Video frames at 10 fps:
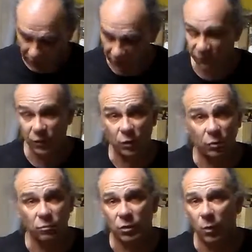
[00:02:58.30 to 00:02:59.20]
If
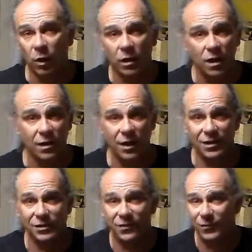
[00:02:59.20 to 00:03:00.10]
you do work on
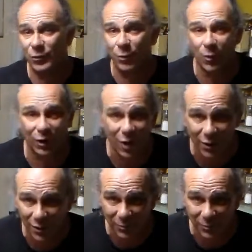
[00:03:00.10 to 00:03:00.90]
guns, if you do work on